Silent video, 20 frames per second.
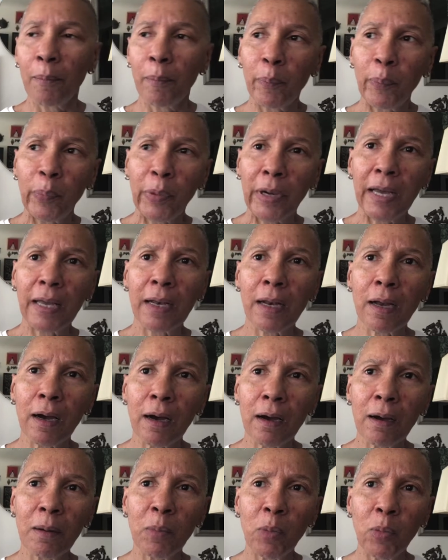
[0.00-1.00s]
But
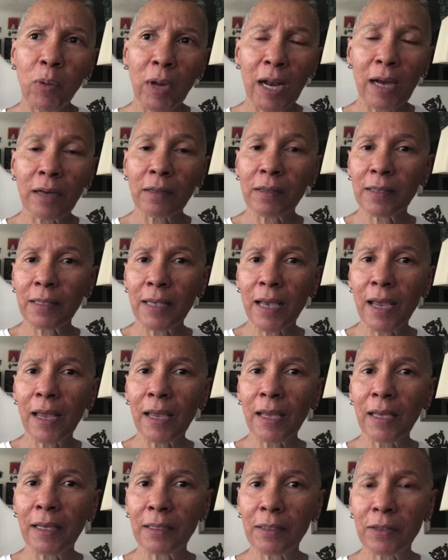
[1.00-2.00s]
what I'll
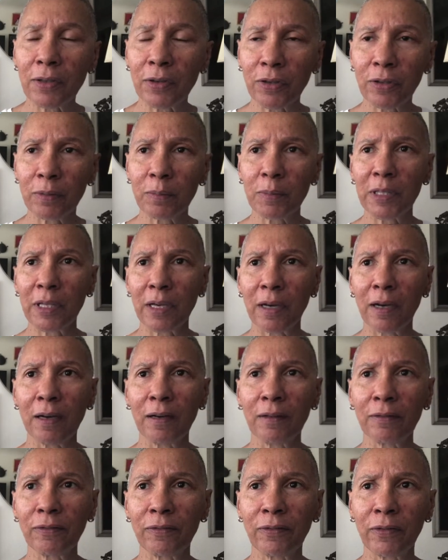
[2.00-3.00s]
say in terms
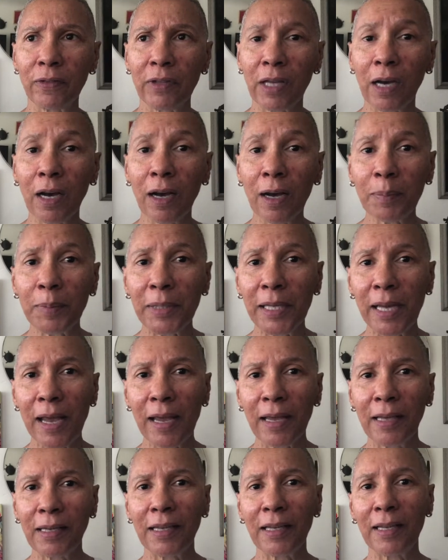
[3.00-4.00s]
of the
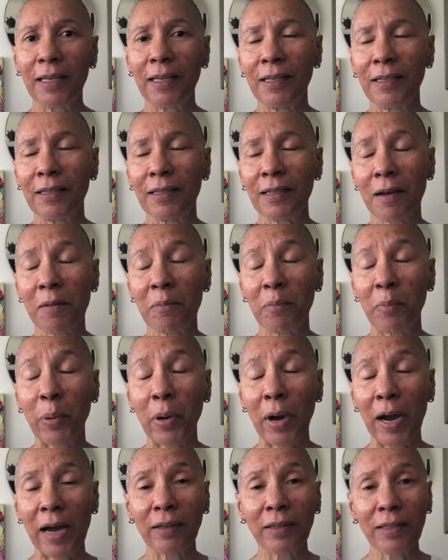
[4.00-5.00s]
update is I'm
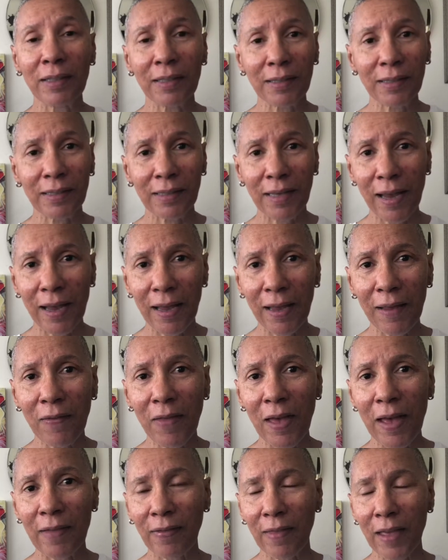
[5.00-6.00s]
proud to say
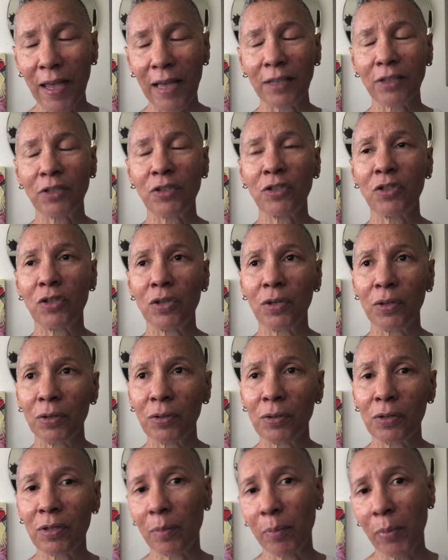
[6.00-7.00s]
that thanks
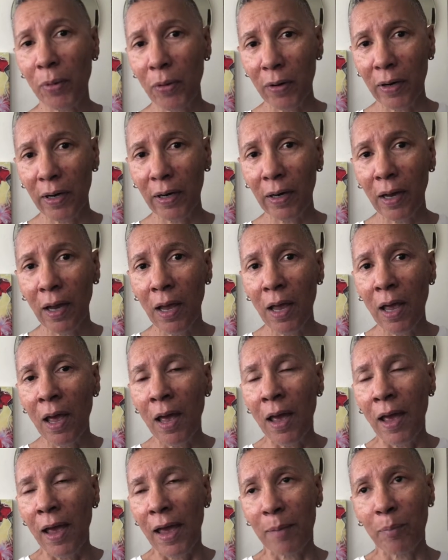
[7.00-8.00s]
to support
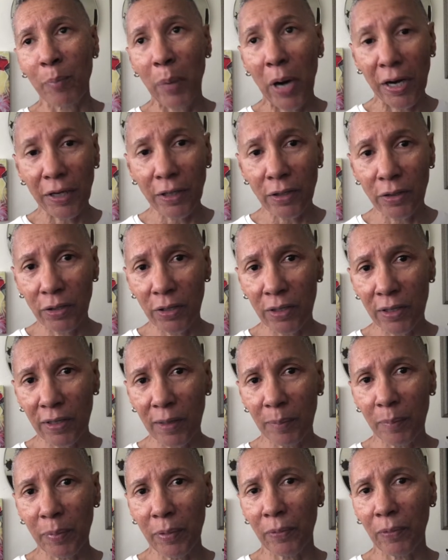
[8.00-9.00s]
and
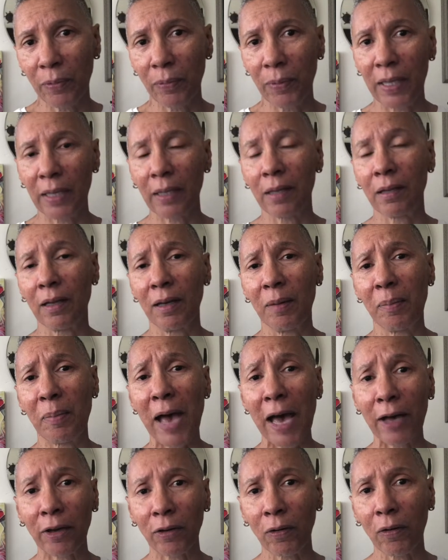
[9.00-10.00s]
partnership with the
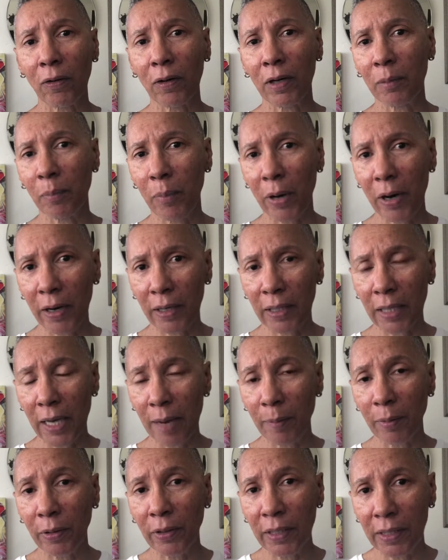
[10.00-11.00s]
Powderhorn Park
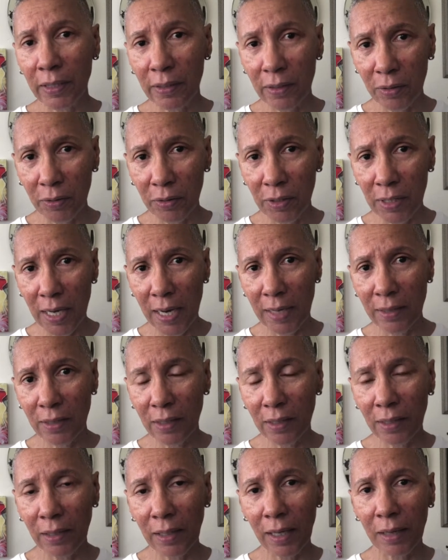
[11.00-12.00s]
Neighborhood
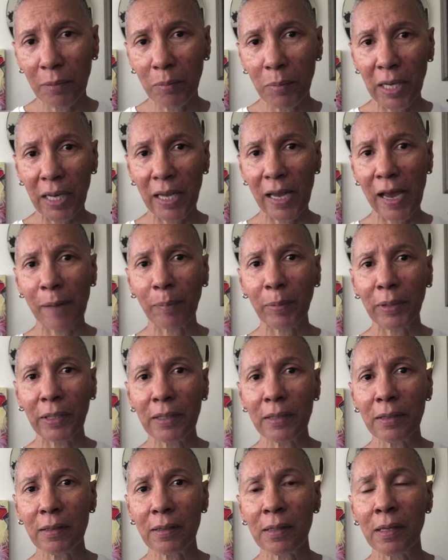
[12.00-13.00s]
Association in
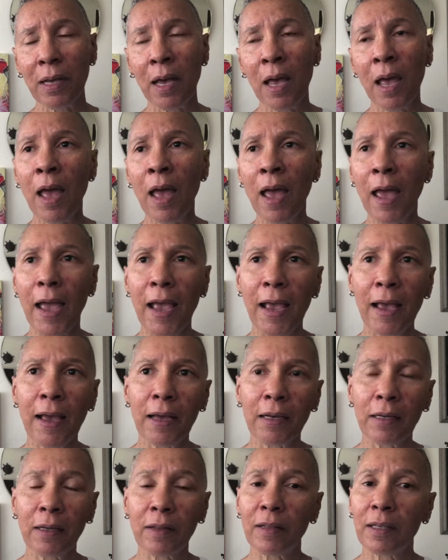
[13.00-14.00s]
Minneapolis,
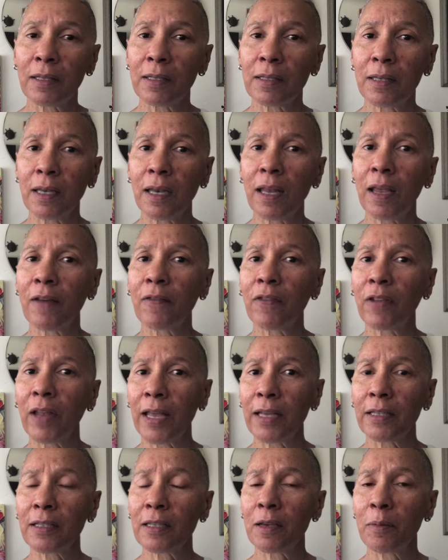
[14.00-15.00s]
and the City of
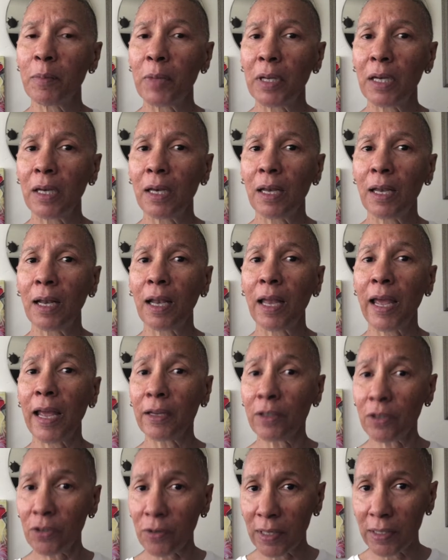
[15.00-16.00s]
Lakes Community
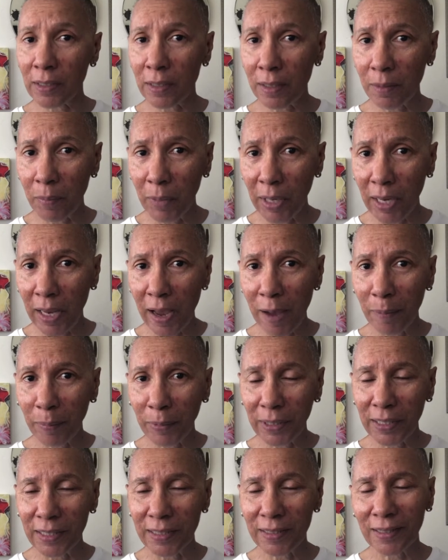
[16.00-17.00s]
Land Trust in
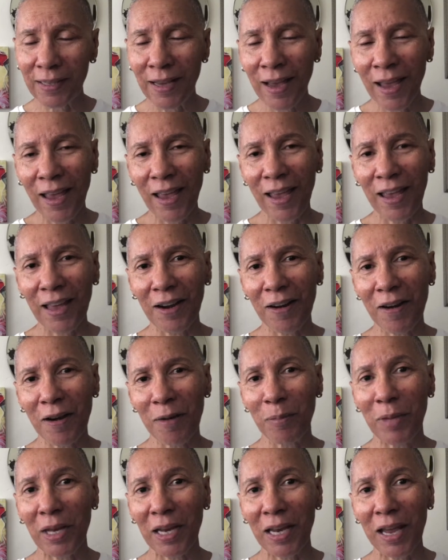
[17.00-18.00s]
Minneapolis, and our
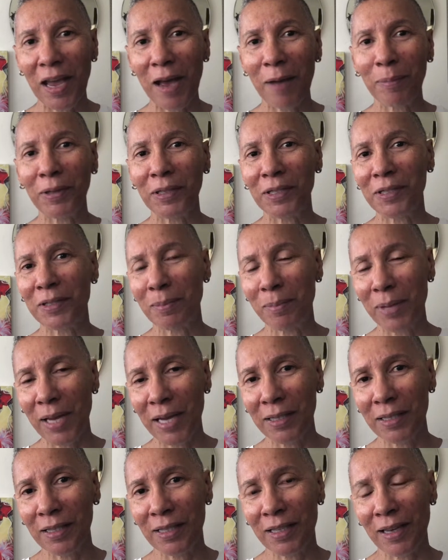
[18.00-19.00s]

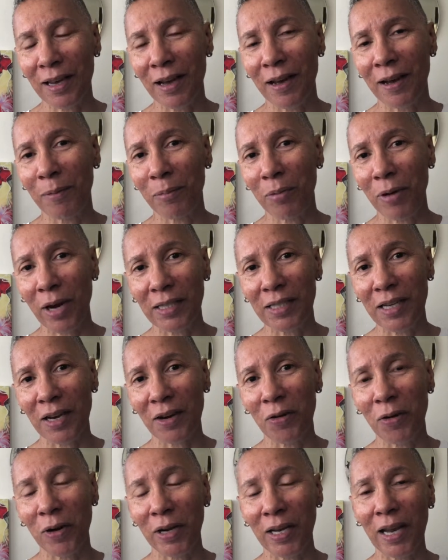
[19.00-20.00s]
Minneapolis-based project
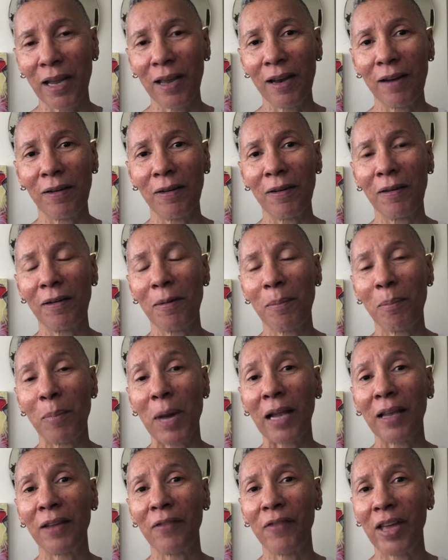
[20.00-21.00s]
coordinator,
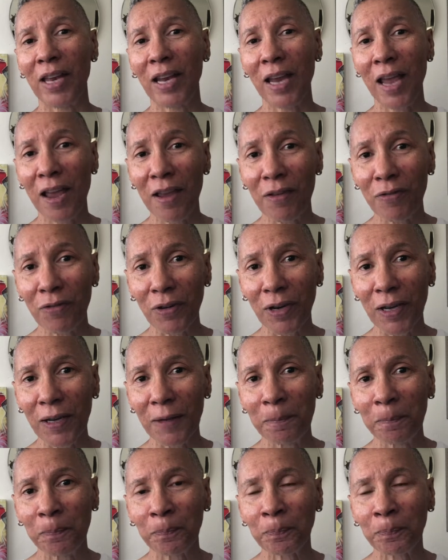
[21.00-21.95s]
Molly Van Avery,